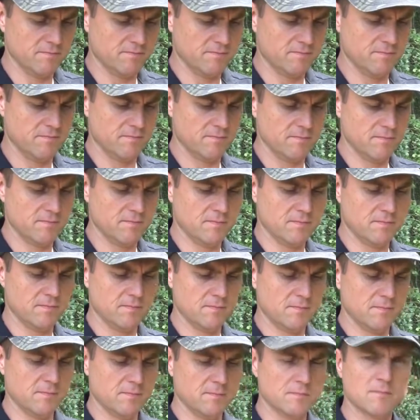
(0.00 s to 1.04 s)

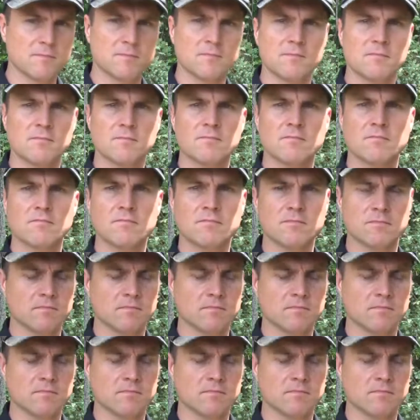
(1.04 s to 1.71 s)
(silence)